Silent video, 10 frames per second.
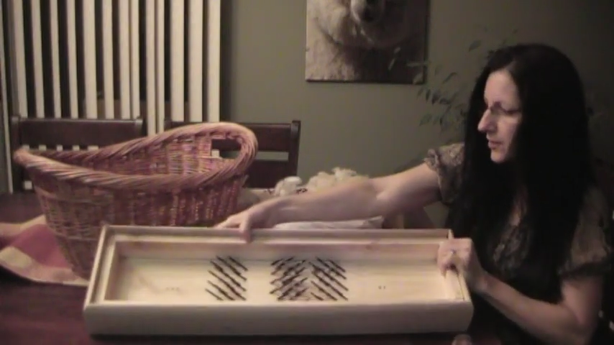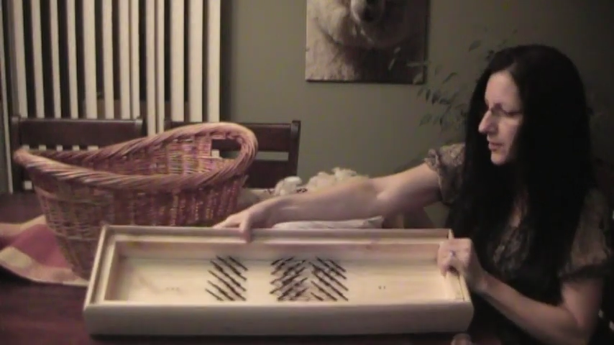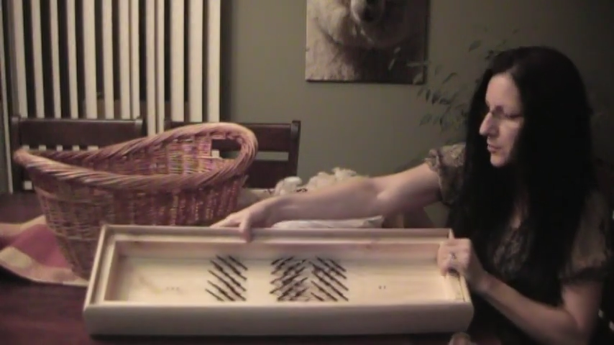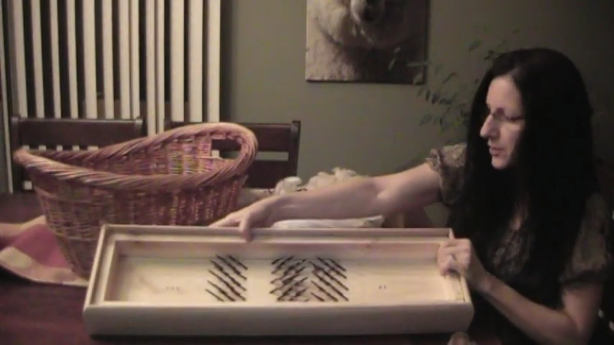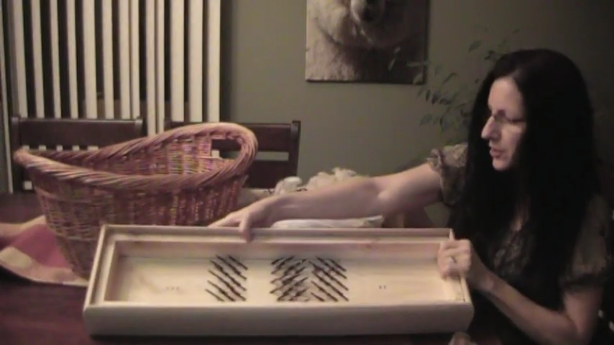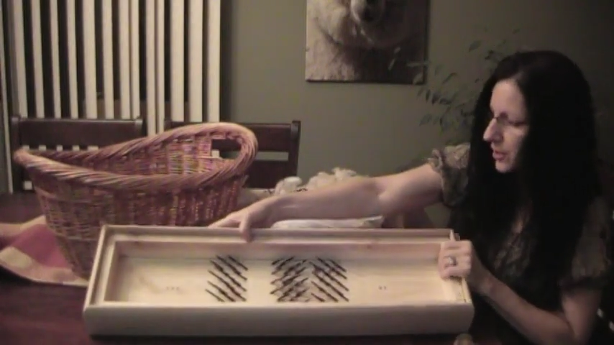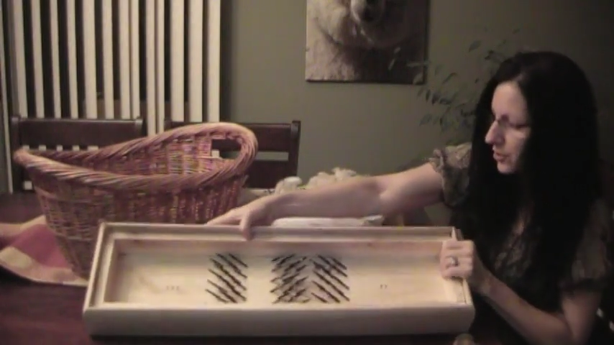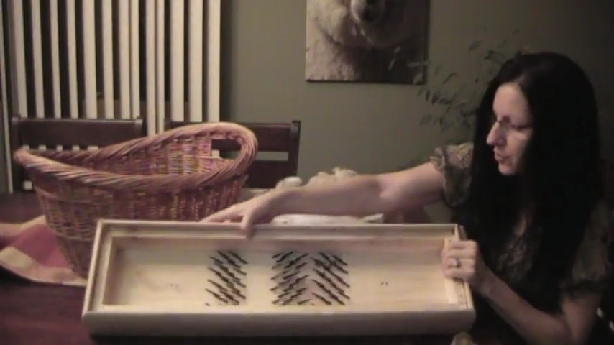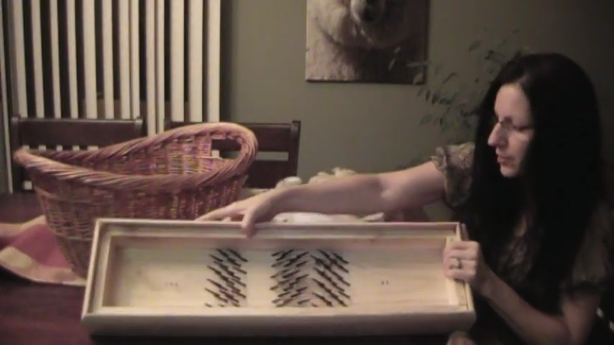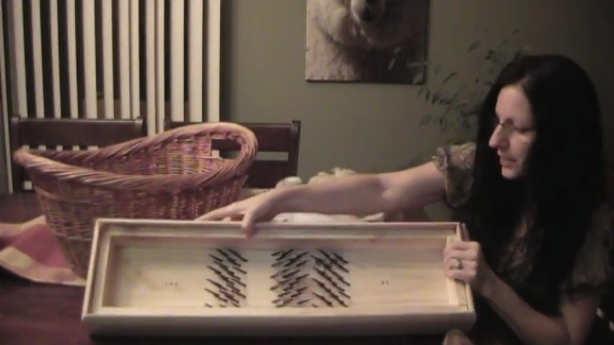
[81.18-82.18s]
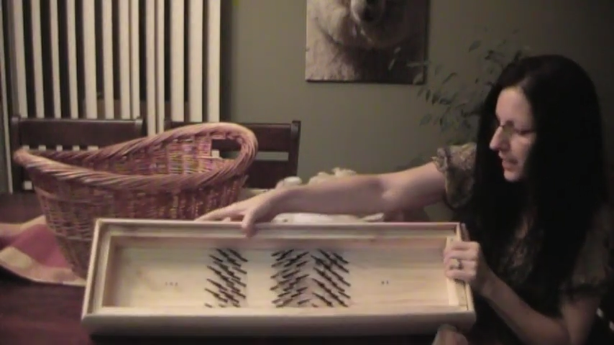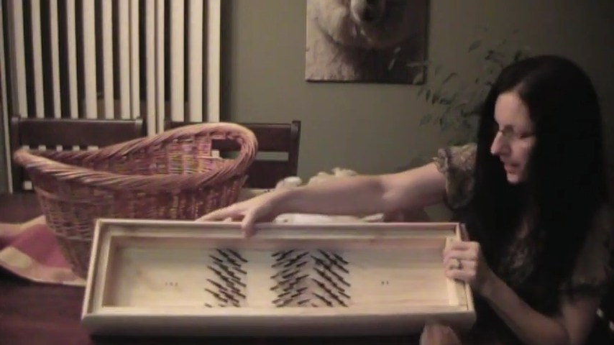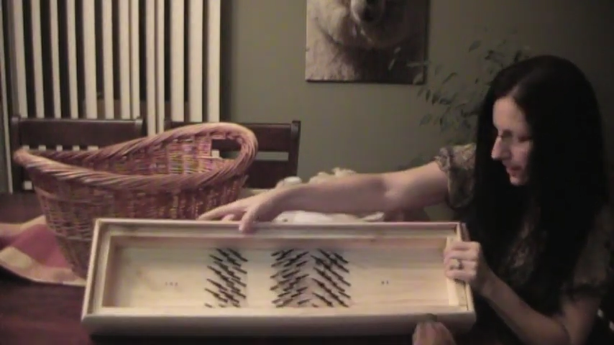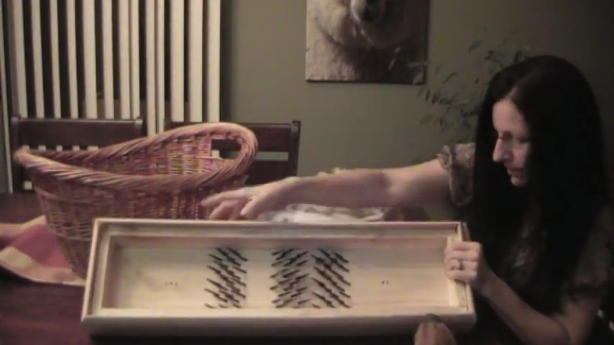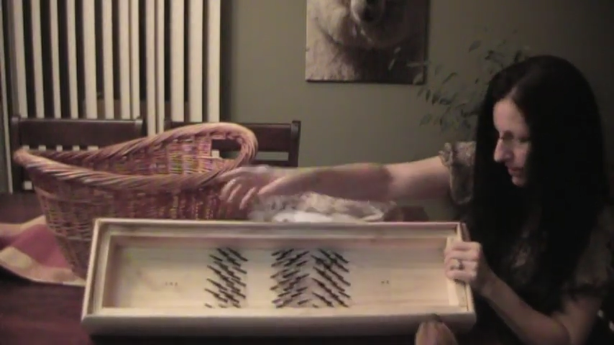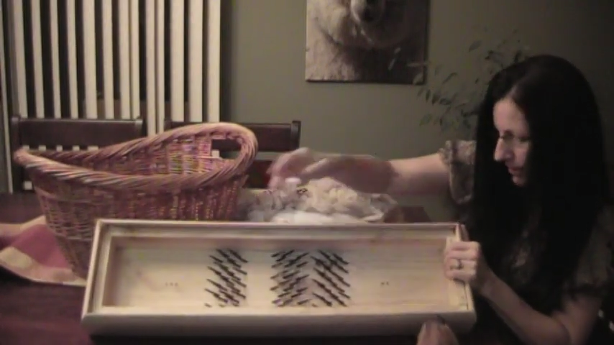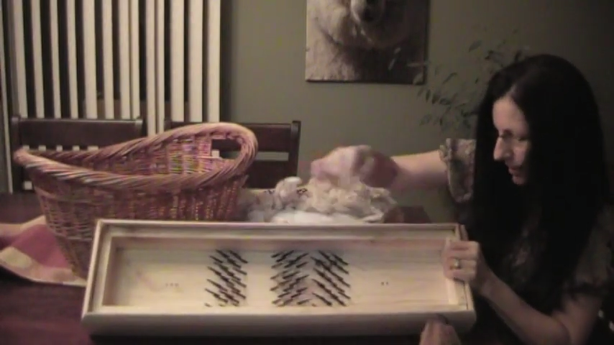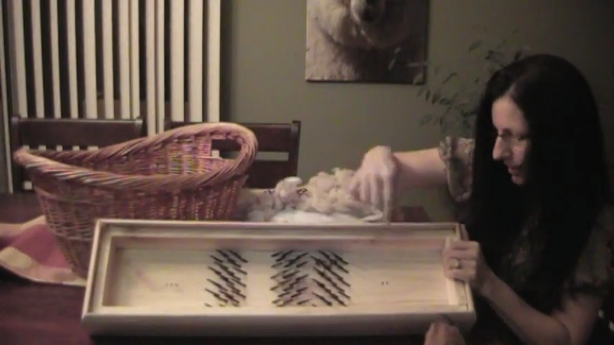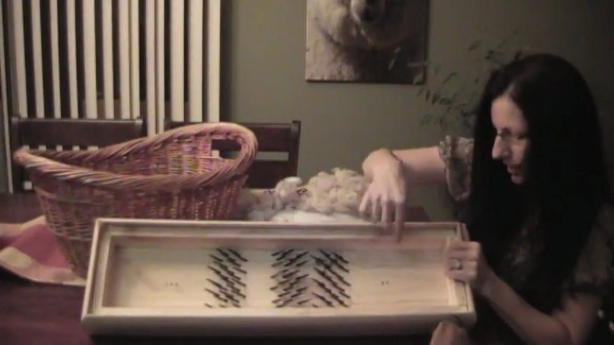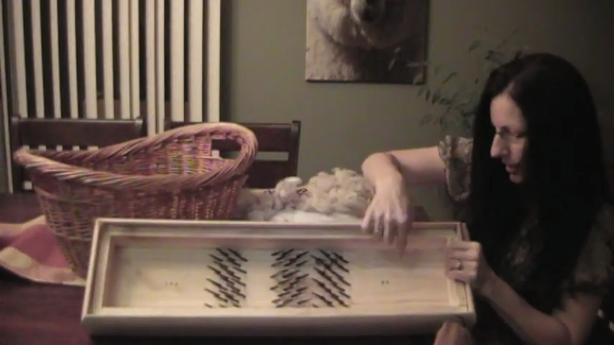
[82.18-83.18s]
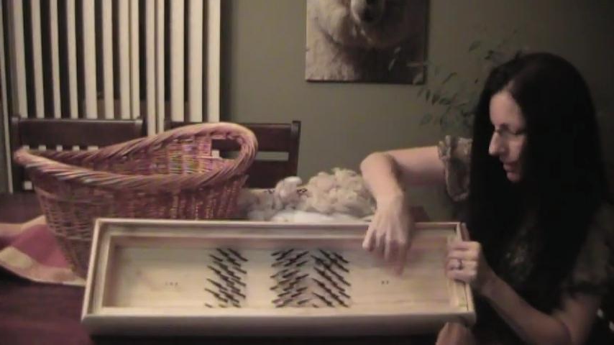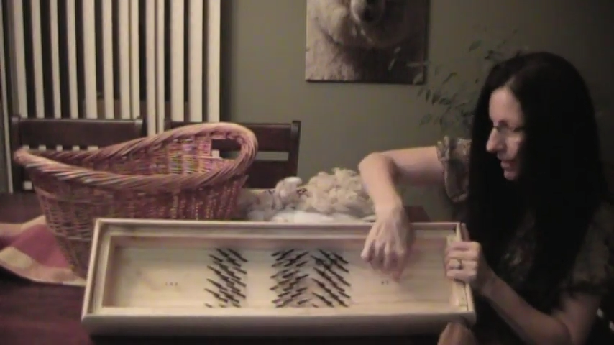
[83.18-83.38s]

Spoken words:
This particular one has an